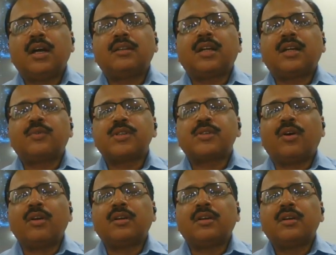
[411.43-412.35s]
and that was
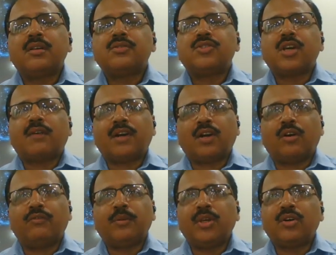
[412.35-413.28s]
called Java
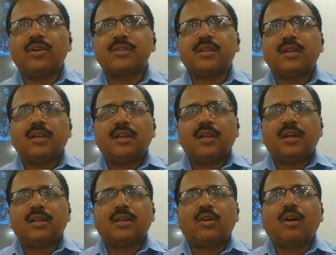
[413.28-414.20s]
coffee because
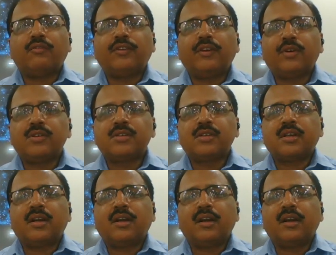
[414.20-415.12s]
the coffee was